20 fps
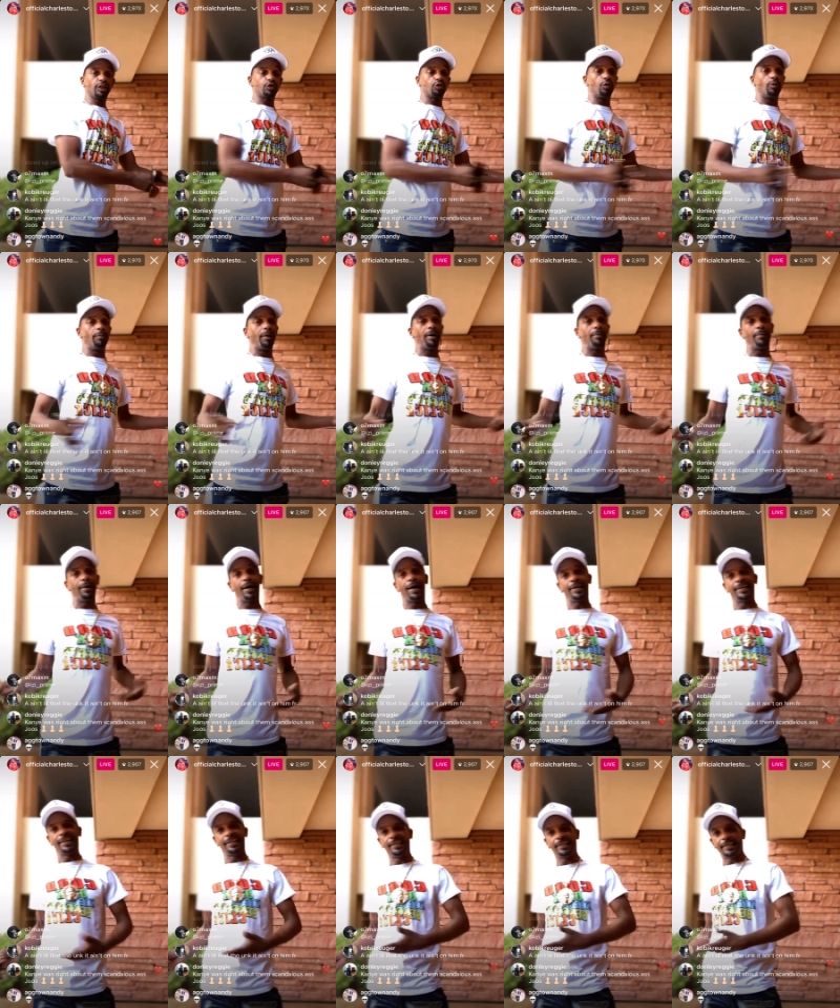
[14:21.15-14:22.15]
So in my
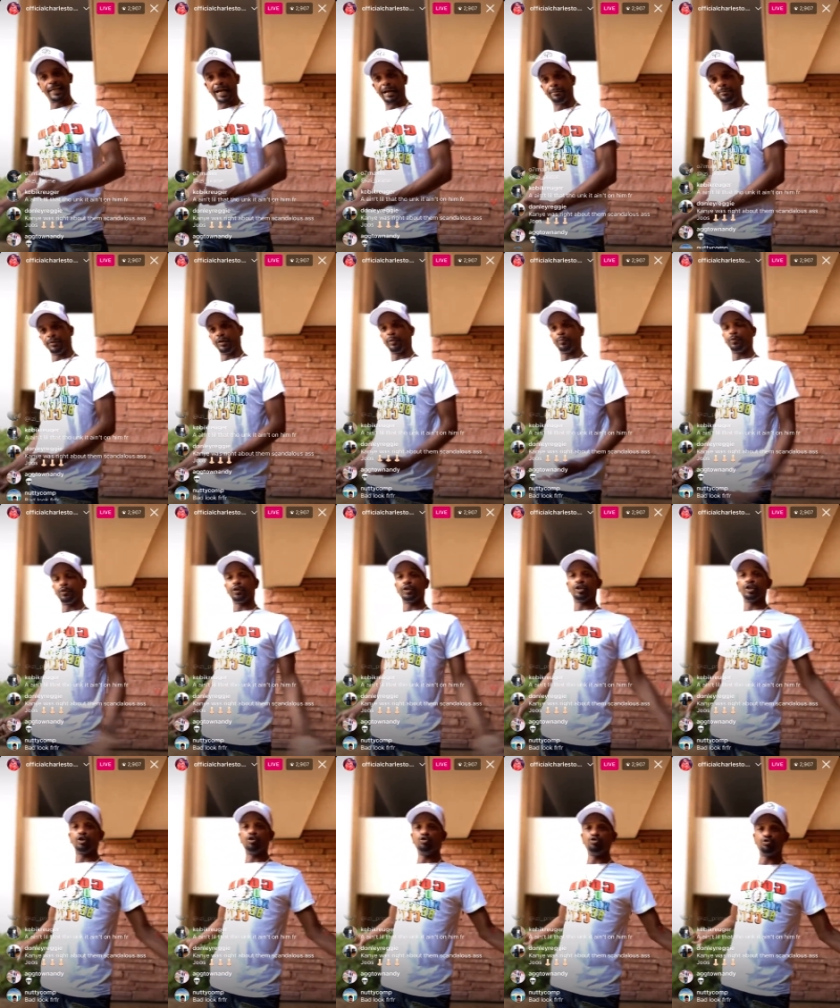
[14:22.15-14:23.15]
mind, they done got me up
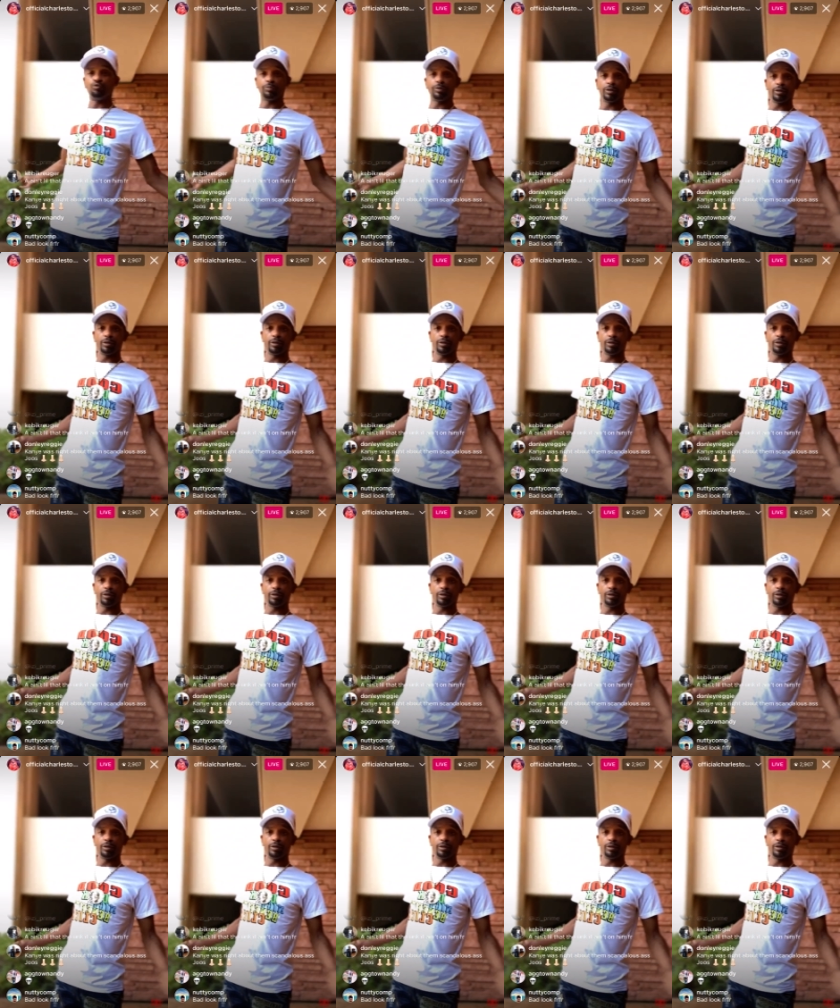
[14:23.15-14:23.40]
pretty usual.